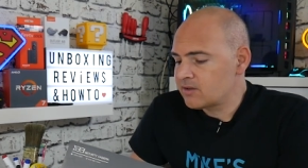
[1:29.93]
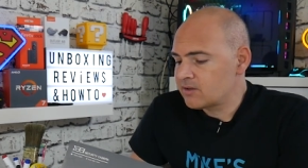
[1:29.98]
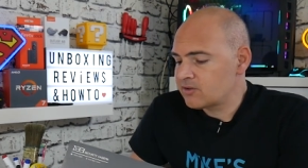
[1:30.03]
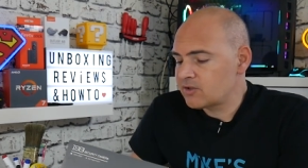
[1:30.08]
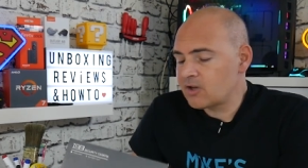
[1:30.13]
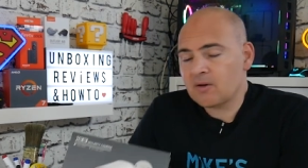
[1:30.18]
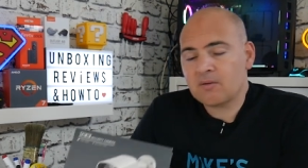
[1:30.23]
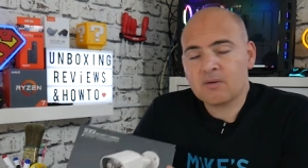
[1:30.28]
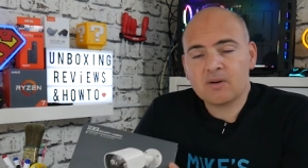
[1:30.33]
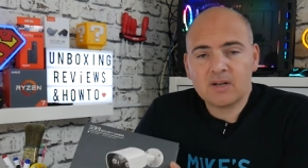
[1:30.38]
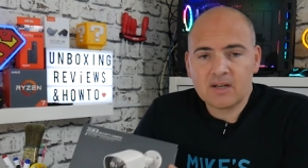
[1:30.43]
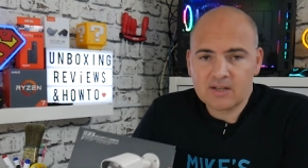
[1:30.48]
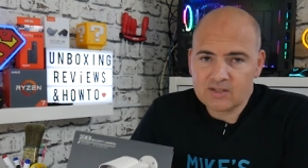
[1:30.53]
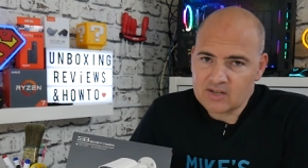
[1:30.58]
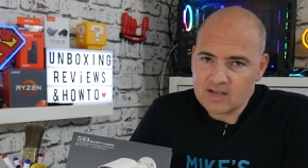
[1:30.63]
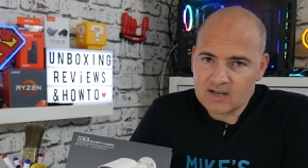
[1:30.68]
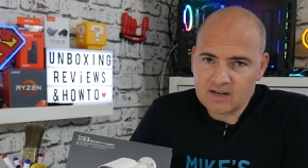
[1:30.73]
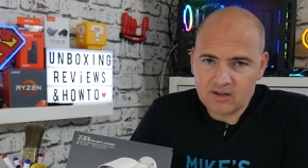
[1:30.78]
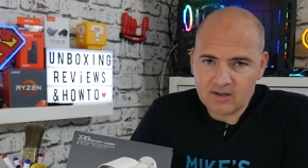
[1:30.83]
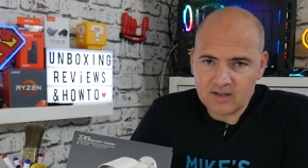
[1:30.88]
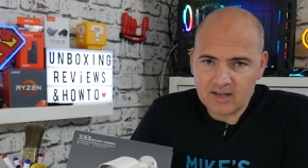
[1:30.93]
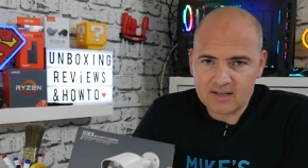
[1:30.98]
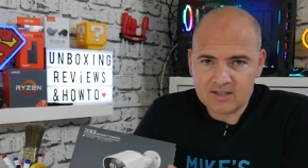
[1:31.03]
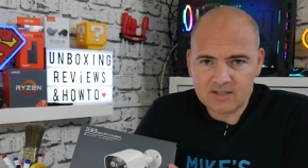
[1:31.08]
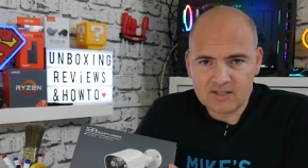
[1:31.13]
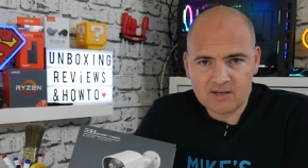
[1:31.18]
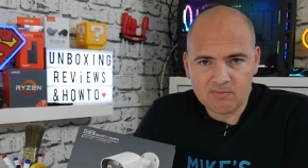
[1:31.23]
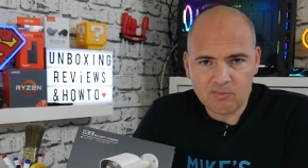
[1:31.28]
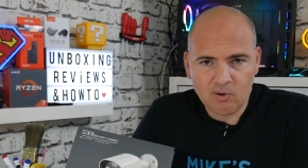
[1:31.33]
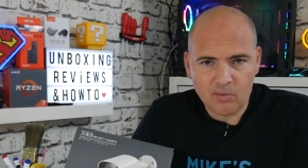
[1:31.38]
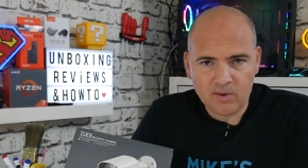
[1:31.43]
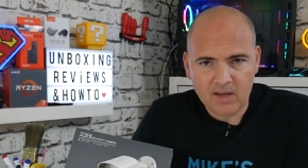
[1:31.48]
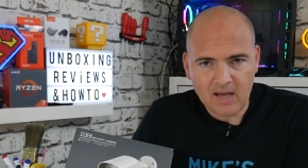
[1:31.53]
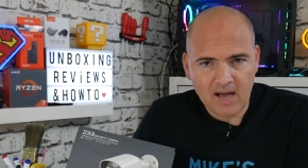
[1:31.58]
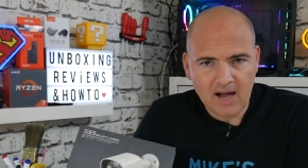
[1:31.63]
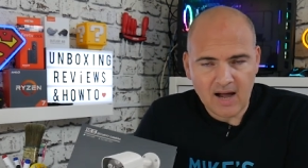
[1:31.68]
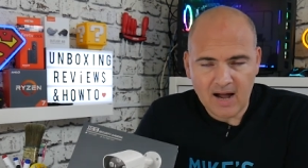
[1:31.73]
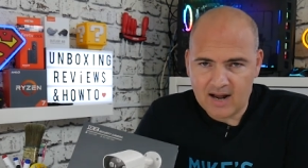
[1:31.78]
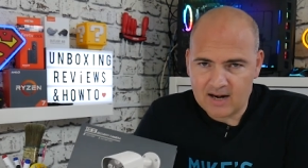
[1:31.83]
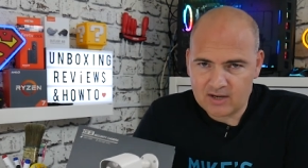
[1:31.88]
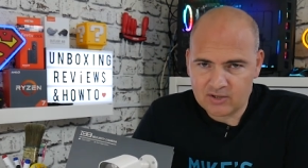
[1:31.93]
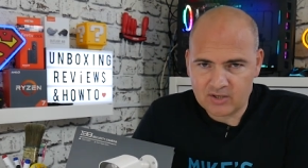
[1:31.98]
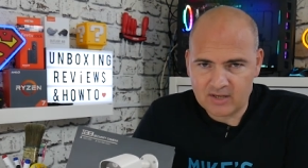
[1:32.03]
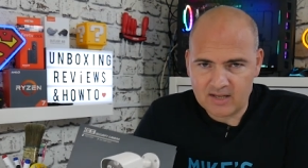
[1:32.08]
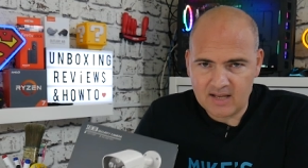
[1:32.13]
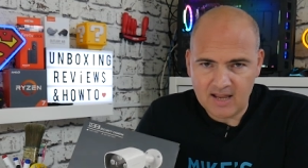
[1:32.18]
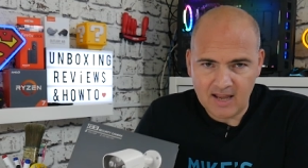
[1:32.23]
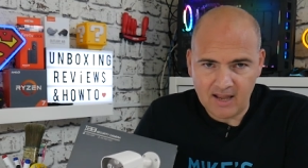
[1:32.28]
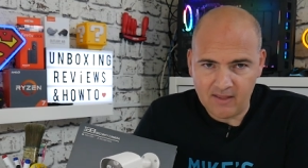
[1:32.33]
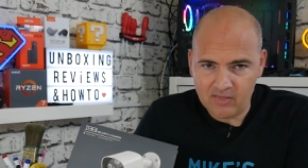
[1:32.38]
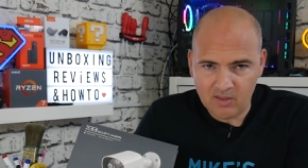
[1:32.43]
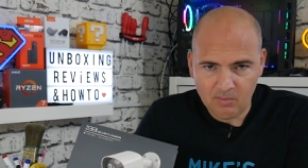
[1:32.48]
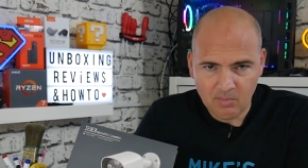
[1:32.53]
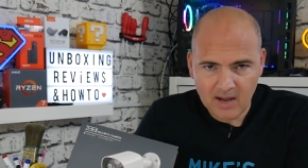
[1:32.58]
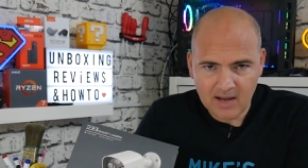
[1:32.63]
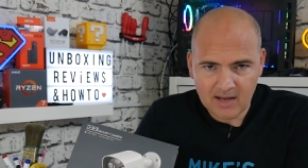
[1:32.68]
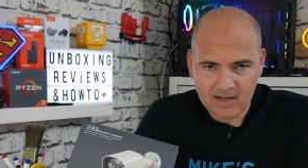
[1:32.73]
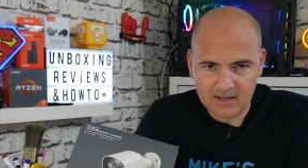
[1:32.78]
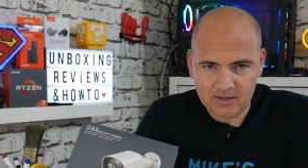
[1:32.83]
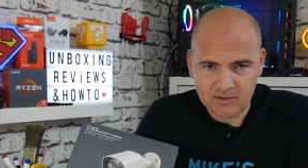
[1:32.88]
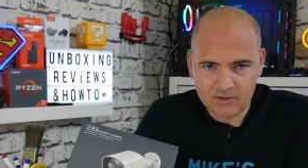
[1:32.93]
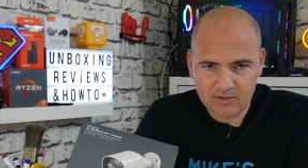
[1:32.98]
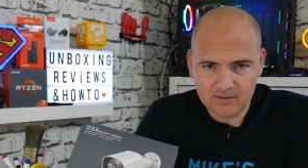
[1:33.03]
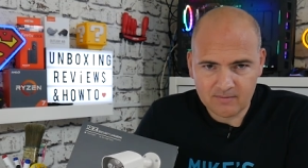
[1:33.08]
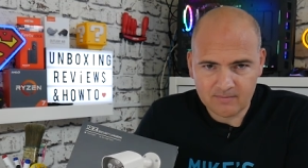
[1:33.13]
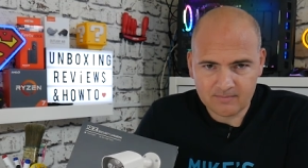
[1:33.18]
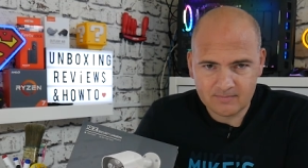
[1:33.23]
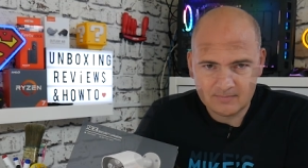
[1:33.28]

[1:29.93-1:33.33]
So let's take a look and see what we get actually in the package.